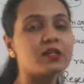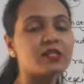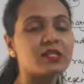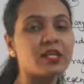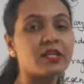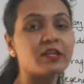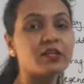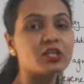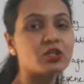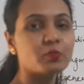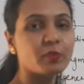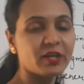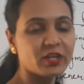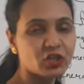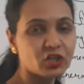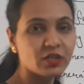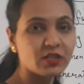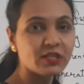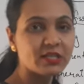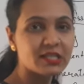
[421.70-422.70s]
in a
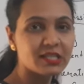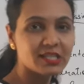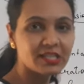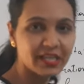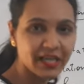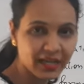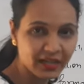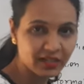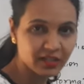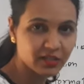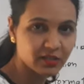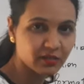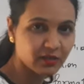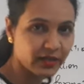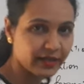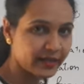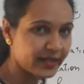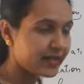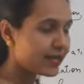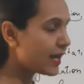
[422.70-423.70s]
special cells.
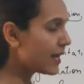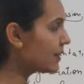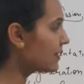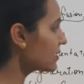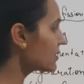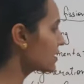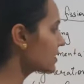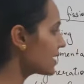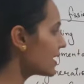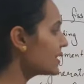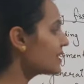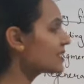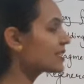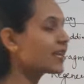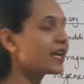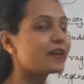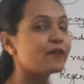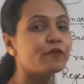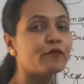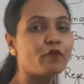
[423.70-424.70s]
Okay, the cells
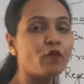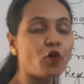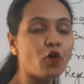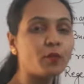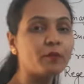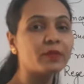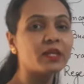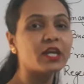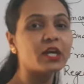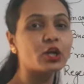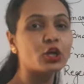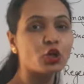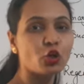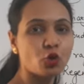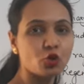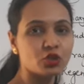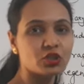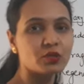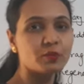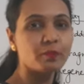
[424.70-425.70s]
can form their
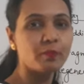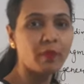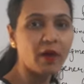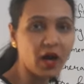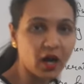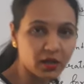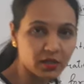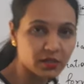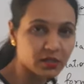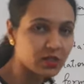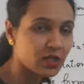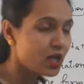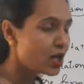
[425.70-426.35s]
lost parts.